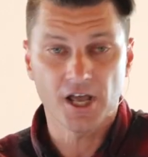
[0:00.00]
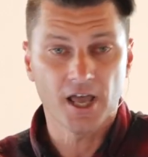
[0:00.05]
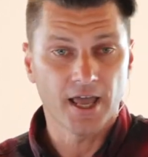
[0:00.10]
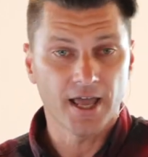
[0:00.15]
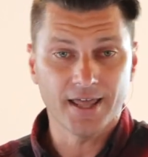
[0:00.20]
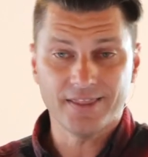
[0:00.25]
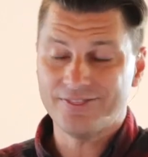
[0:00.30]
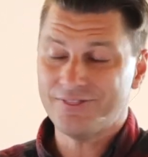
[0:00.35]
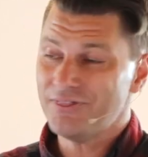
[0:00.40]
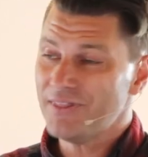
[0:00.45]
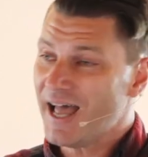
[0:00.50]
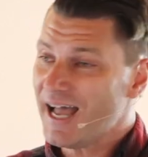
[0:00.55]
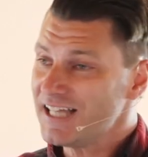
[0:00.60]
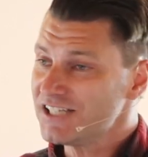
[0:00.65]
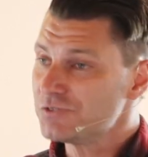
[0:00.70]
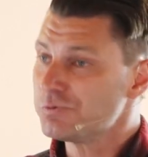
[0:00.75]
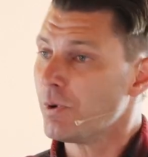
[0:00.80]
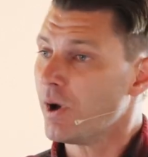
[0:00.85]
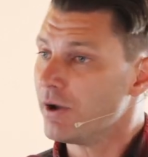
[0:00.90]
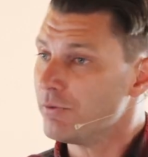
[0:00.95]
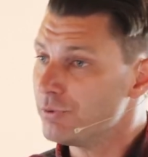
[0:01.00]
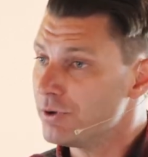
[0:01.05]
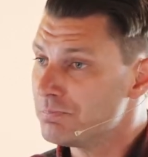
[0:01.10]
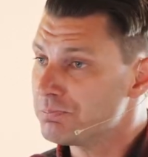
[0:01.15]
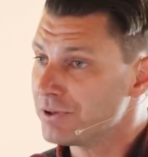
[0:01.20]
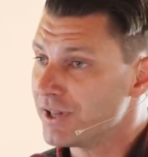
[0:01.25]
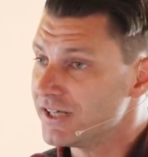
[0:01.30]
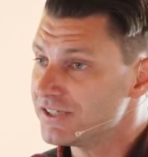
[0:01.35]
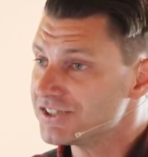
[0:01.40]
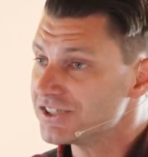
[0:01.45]
And that's why we
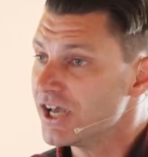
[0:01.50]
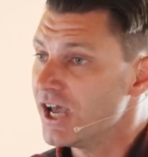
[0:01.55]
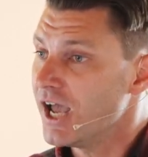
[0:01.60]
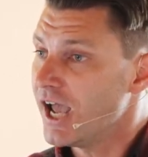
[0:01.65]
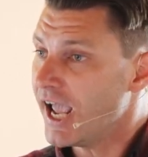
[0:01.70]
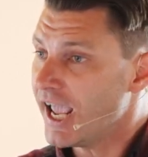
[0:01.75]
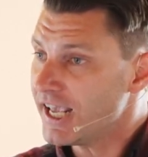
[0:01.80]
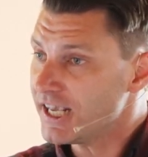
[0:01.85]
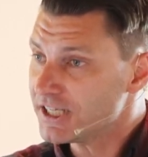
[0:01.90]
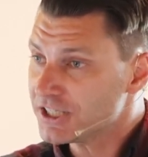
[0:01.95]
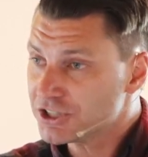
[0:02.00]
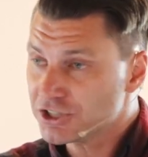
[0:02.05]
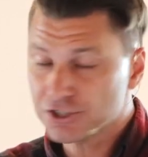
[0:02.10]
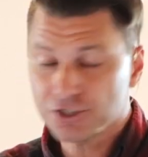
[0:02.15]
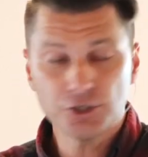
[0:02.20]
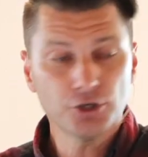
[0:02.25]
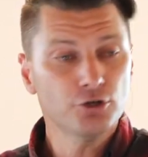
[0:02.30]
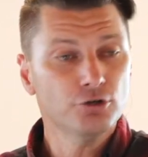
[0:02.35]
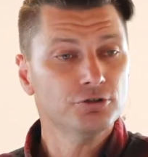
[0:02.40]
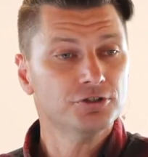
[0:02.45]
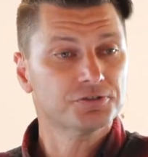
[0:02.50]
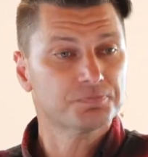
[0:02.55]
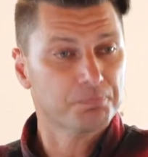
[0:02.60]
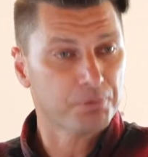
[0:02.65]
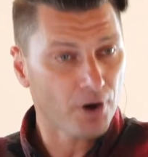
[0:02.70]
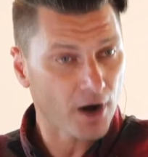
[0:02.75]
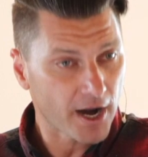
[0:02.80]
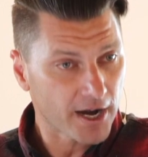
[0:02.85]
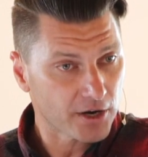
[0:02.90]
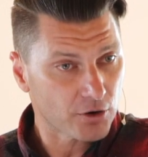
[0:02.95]
place a huge
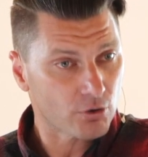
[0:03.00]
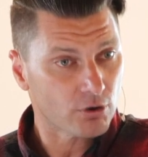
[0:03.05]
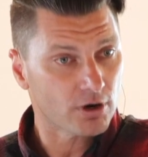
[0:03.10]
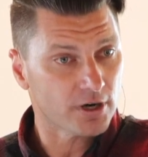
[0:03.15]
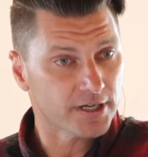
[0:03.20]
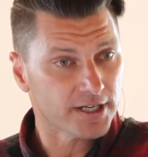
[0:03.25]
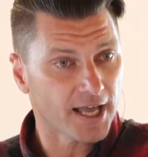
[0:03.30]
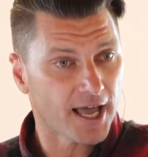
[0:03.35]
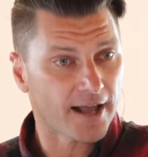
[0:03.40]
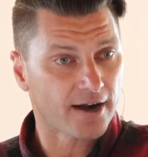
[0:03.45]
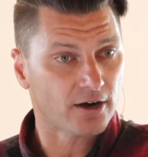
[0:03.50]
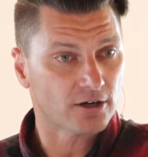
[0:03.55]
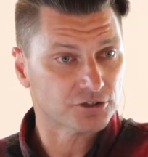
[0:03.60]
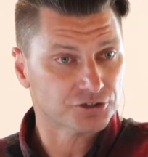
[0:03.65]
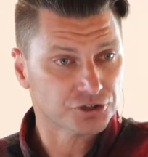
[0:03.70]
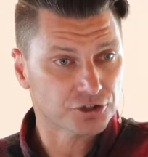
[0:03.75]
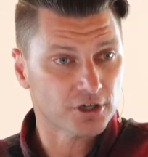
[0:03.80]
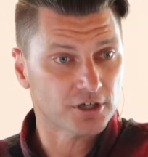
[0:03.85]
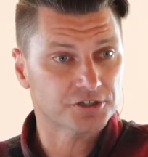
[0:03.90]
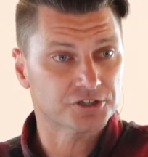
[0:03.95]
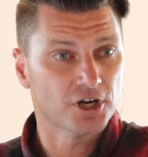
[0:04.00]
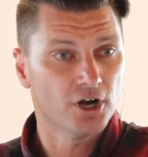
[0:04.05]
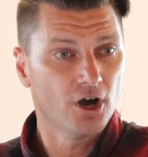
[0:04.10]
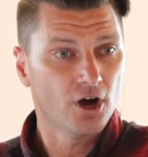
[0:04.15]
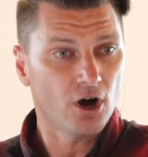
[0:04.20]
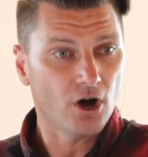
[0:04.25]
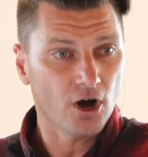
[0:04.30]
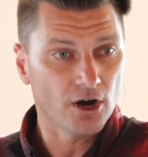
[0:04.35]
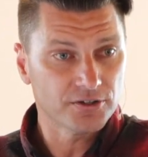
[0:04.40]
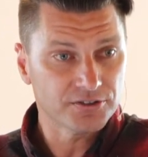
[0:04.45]
priority at our church
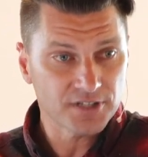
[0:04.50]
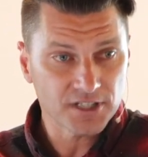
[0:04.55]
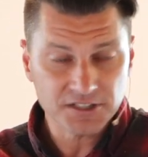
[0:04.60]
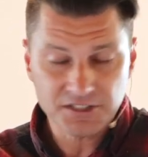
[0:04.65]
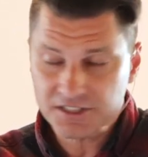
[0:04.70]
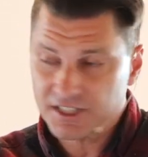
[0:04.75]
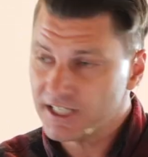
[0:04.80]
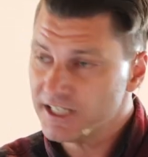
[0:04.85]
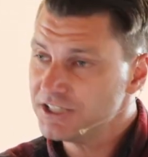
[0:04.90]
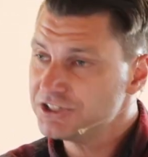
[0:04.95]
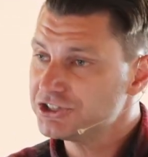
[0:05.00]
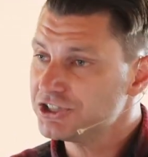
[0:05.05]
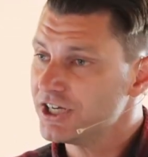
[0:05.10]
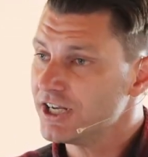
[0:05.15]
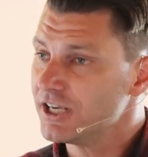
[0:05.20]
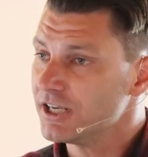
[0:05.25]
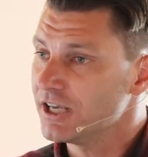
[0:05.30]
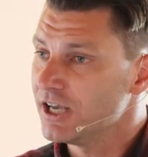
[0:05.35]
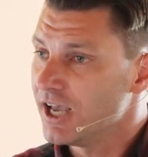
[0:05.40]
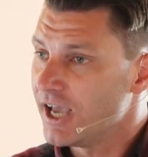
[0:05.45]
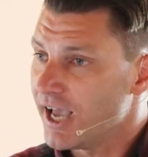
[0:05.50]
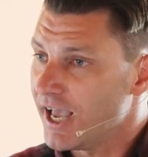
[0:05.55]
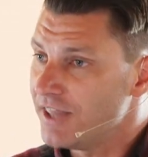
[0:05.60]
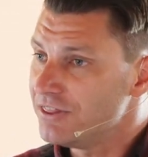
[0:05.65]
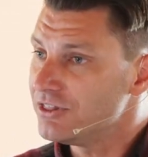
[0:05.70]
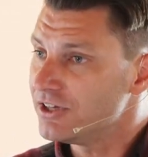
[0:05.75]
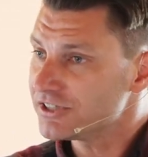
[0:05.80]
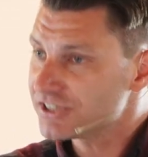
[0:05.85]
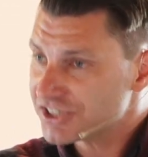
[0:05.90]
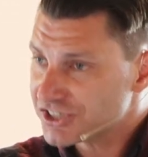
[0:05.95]
on the teaching and
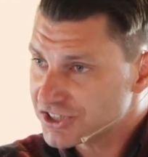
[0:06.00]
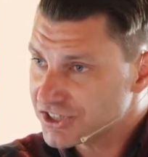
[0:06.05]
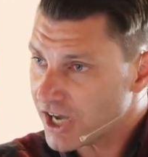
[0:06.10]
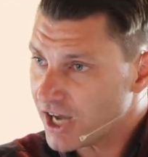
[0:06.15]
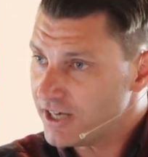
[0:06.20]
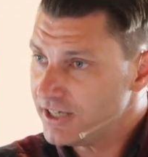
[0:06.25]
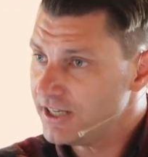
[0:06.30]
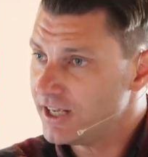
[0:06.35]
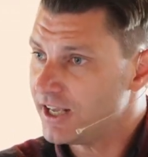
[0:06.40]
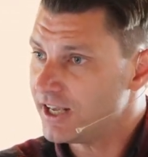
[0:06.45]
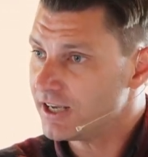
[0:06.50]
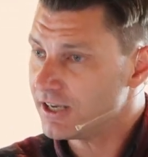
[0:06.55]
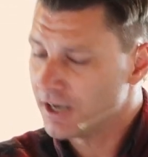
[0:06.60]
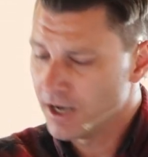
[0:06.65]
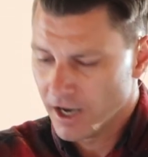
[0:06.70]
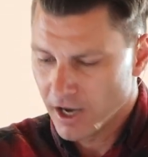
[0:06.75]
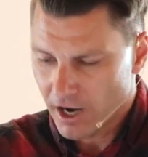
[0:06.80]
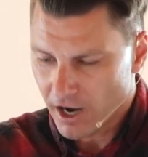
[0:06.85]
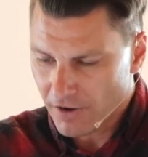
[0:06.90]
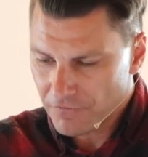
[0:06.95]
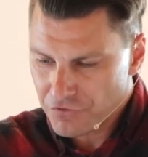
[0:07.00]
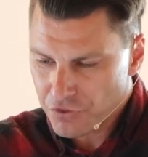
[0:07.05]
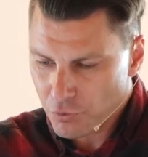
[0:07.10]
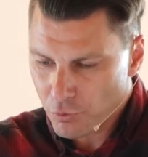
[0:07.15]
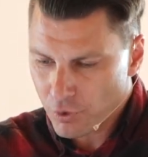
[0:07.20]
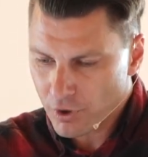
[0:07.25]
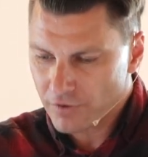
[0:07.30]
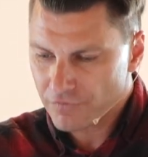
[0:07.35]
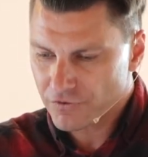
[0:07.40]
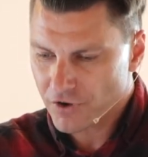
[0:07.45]
the studying of the
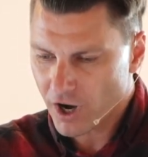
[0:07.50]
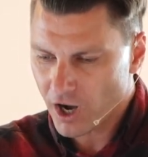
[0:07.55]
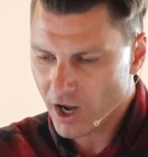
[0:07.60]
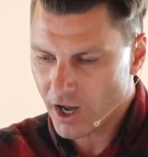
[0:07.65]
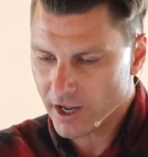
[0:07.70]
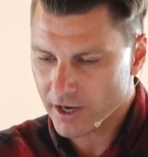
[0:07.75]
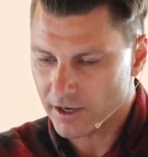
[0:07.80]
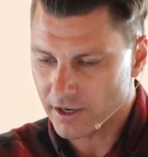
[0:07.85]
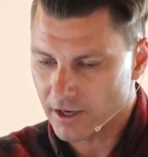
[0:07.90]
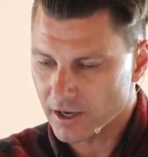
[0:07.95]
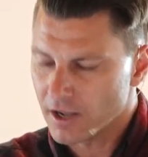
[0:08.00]
Word of God